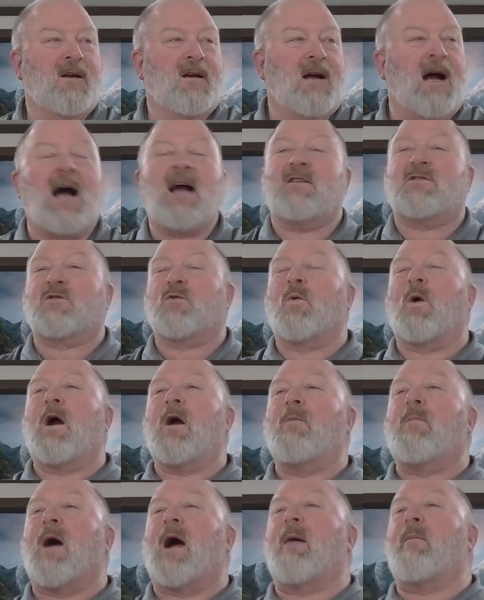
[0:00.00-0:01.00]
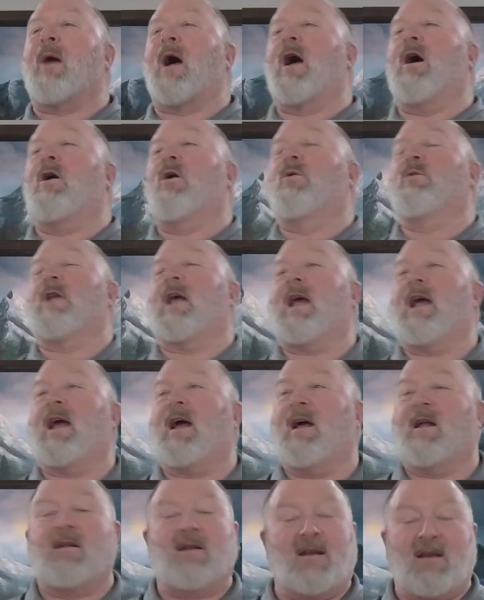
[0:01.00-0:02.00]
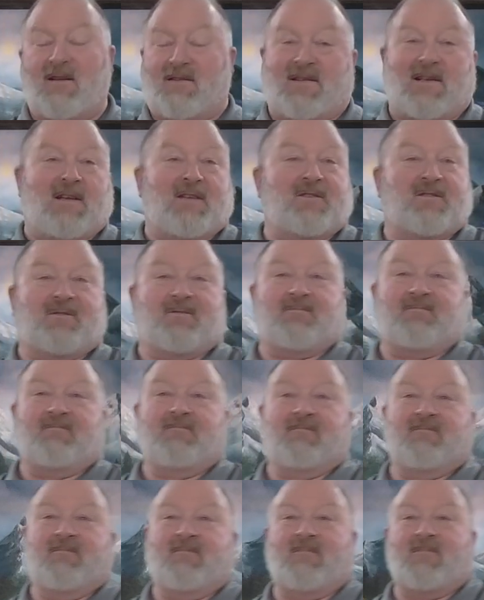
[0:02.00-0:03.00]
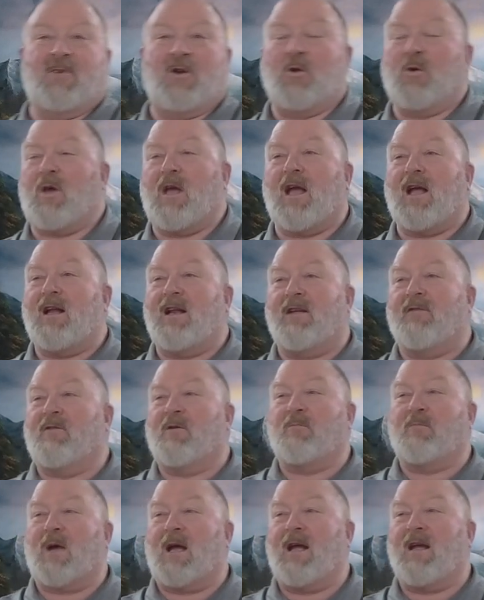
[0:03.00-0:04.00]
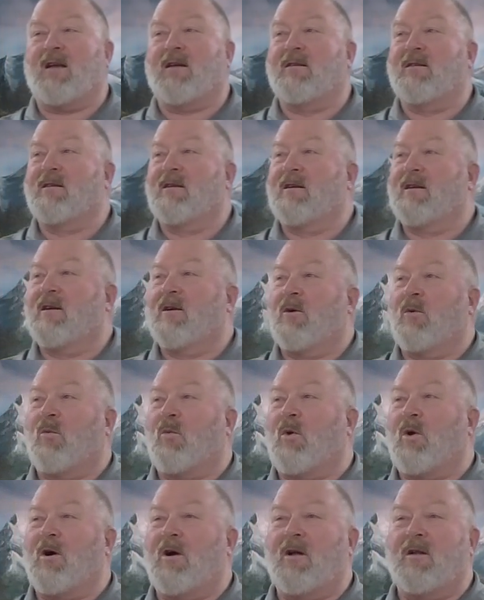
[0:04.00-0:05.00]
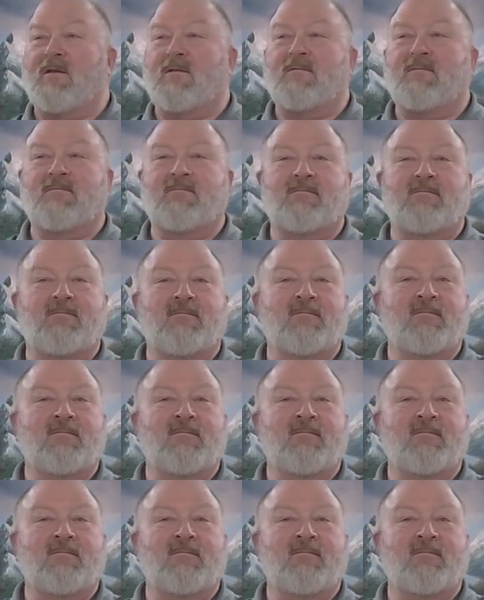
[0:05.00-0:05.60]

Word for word: I swear by my own head. And he says, You can't even make one